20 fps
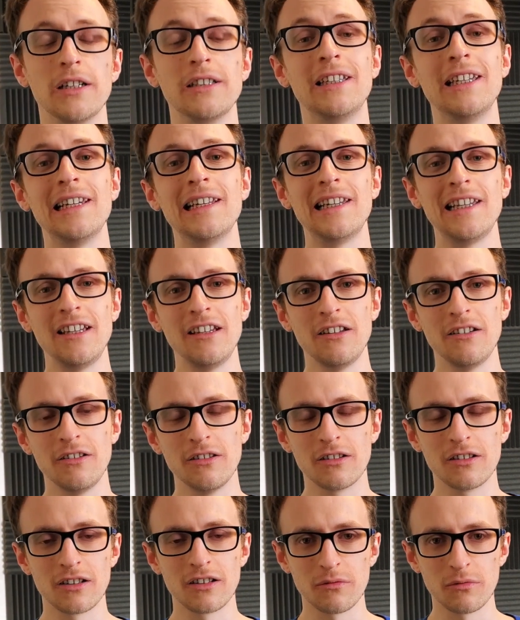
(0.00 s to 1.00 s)
ideally,
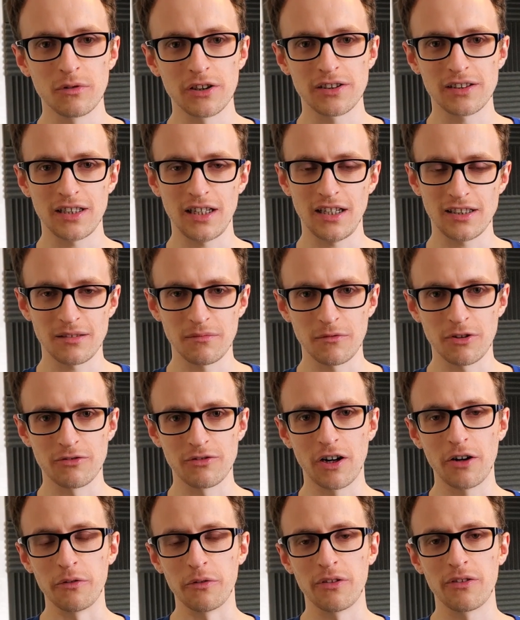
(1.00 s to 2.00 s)
you're going to want to see some
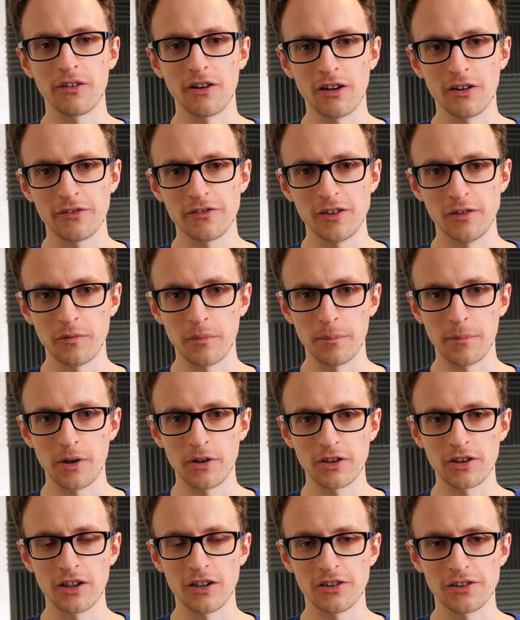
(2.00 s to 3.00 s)
growth after you've been
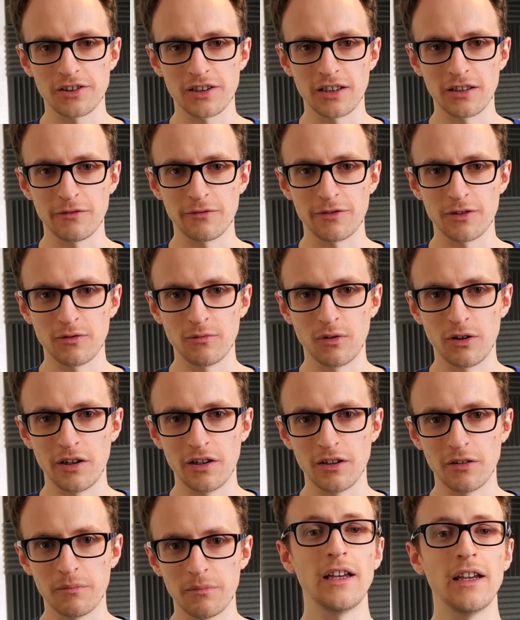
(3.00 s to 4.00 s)
podcasting for a
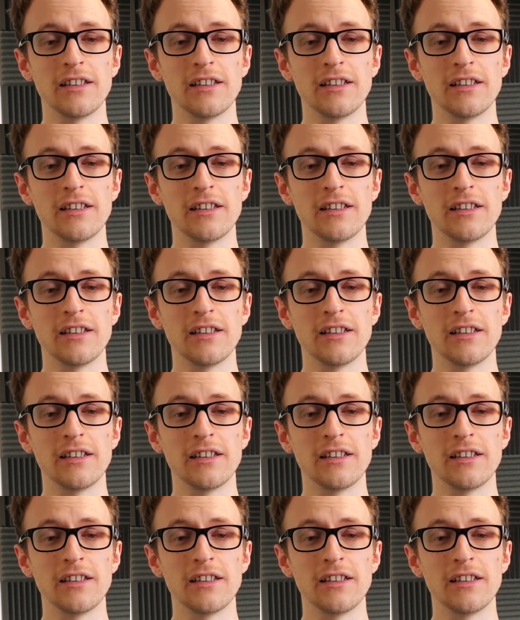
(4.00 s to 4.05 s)
while.